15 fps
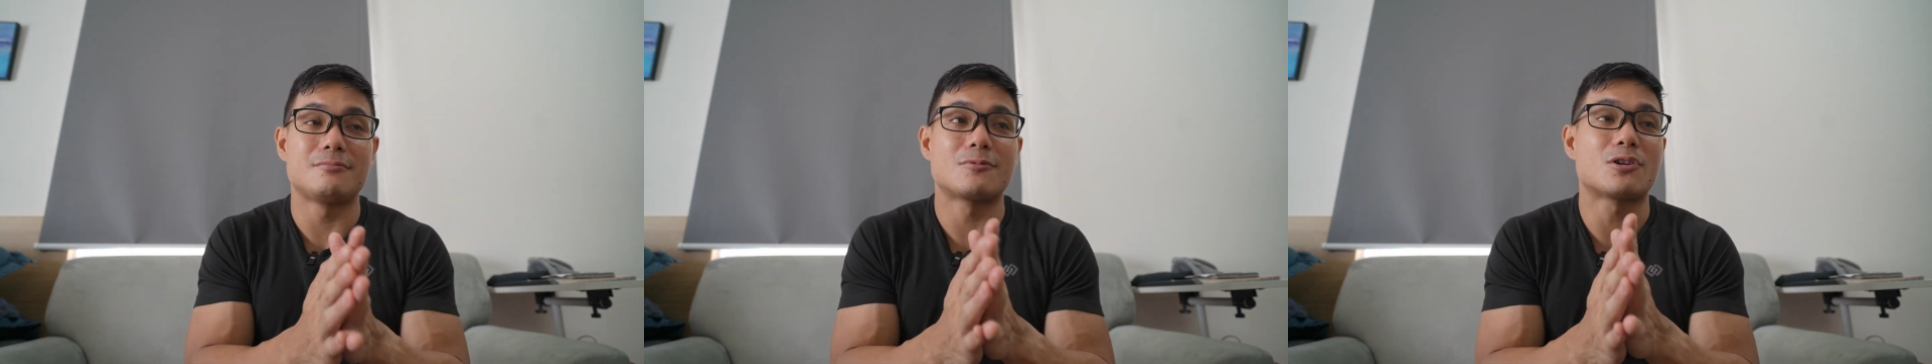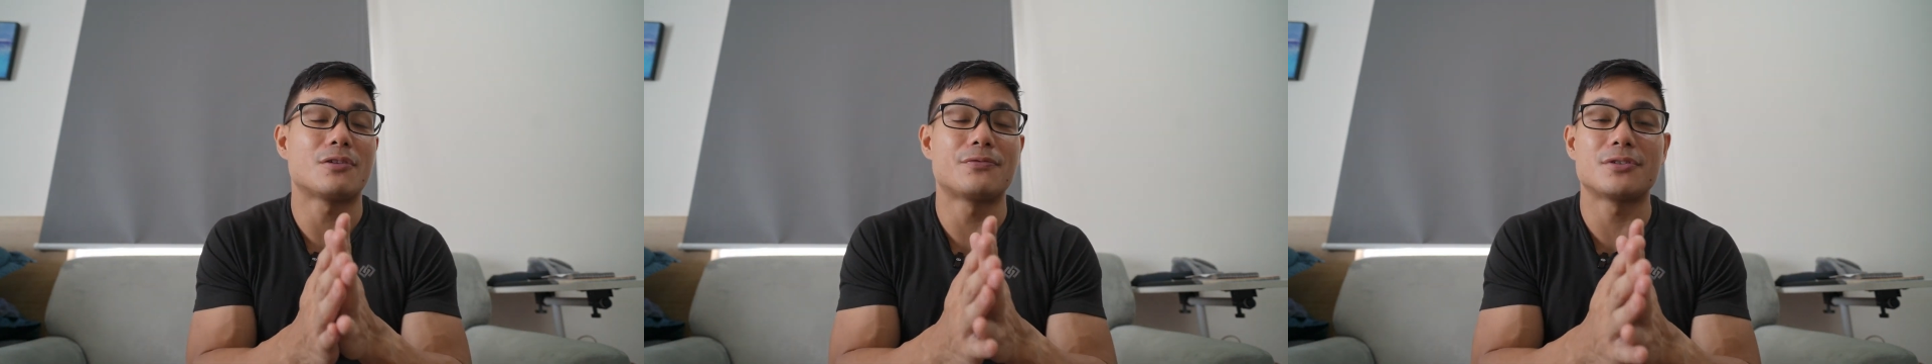
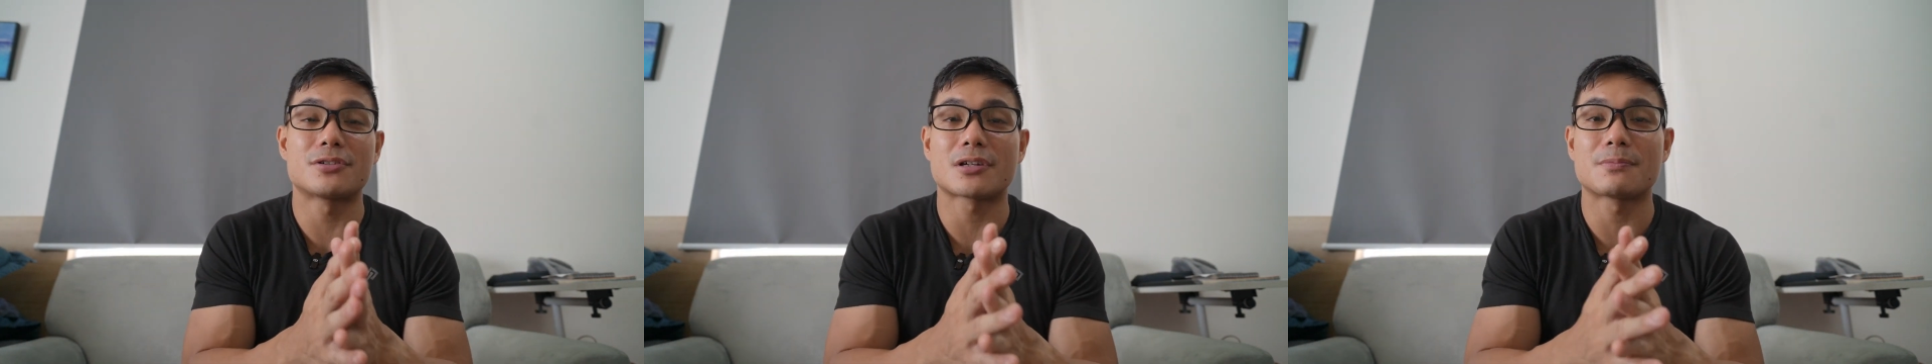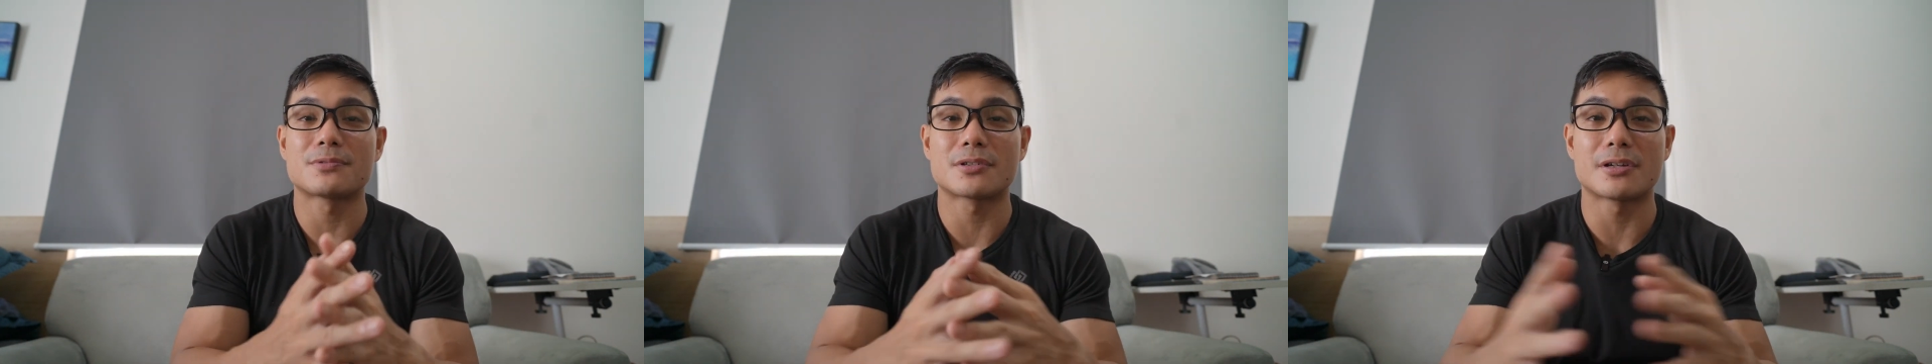coffee
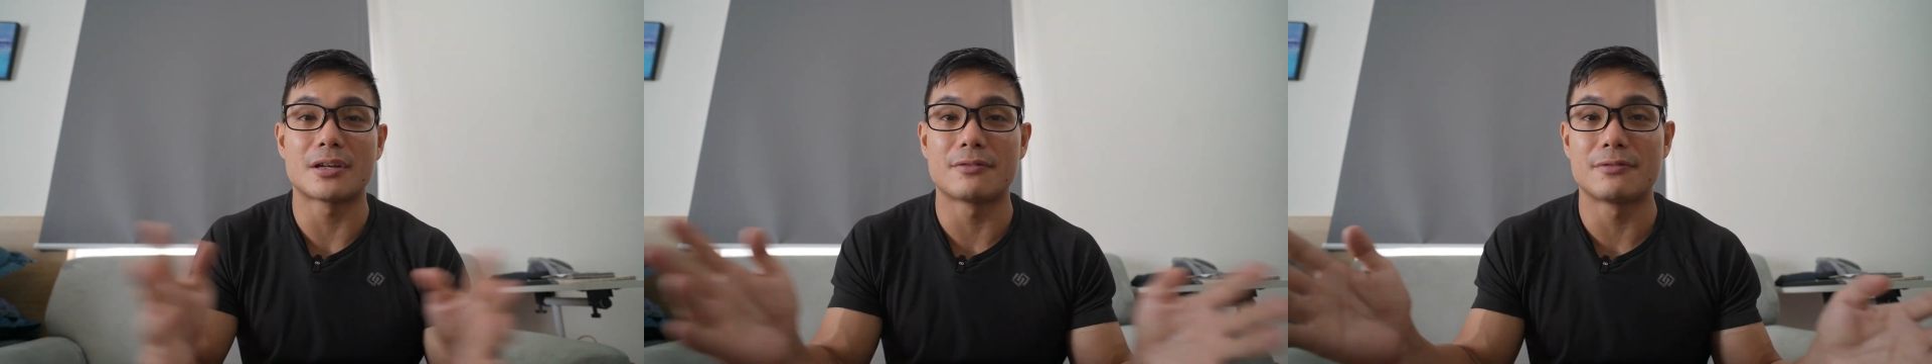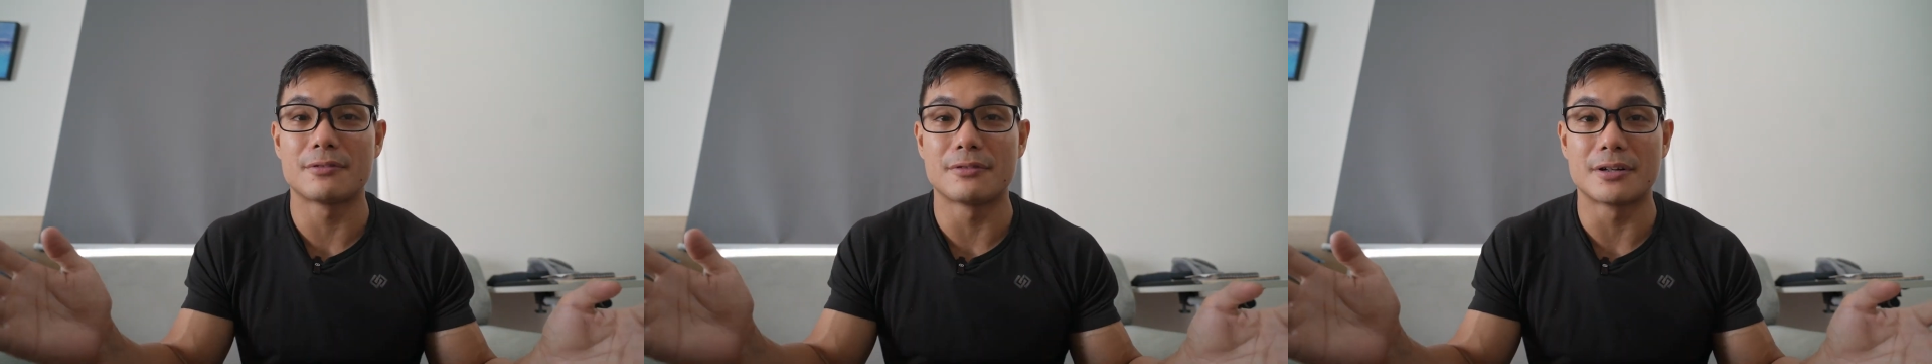shops are
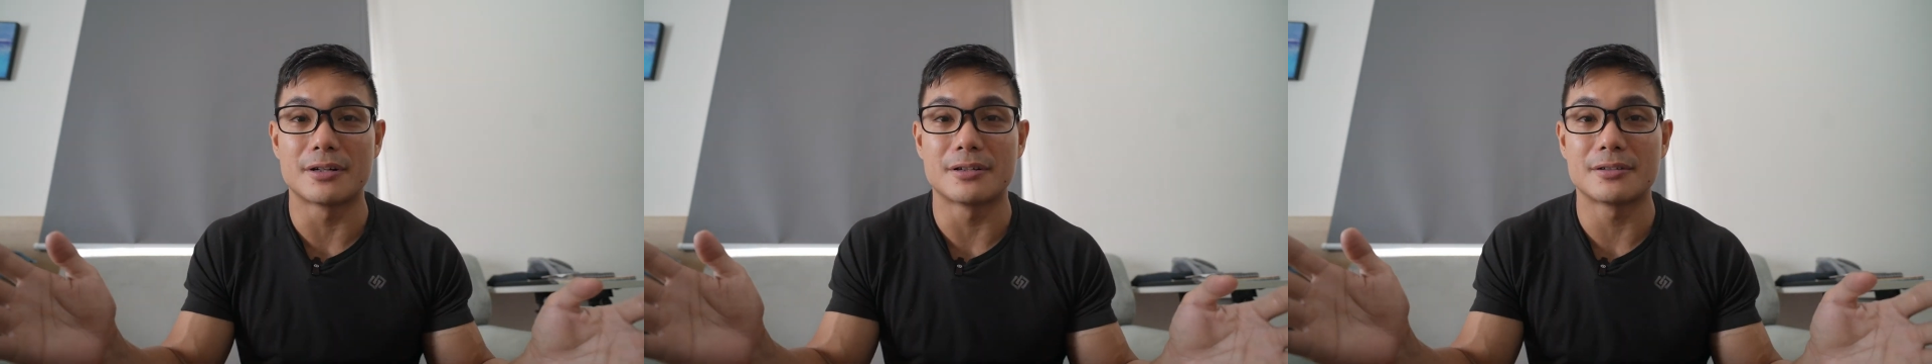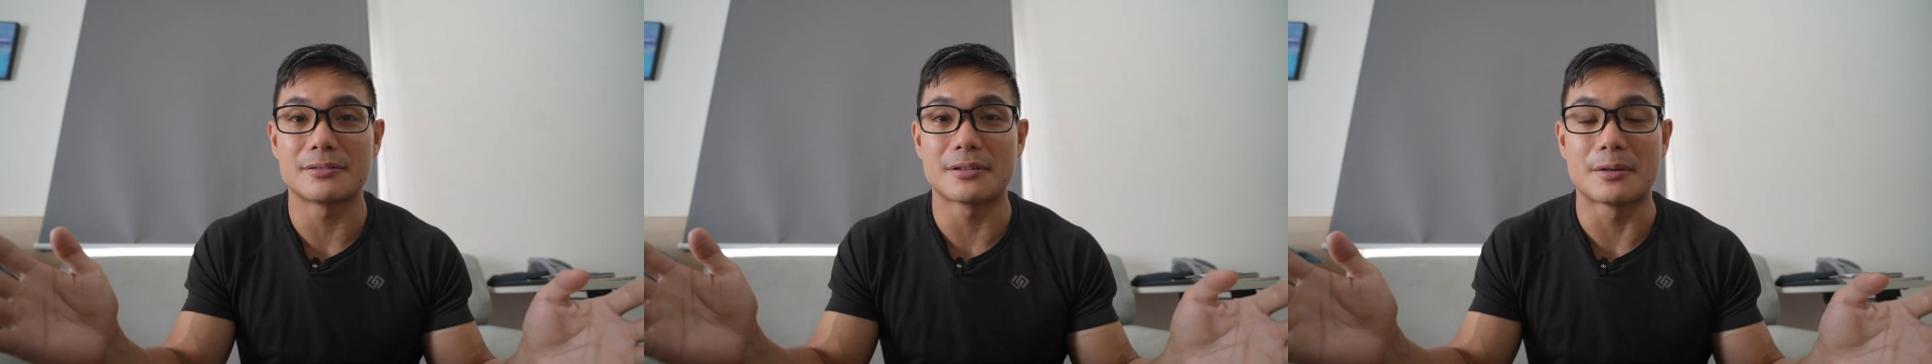everywhere.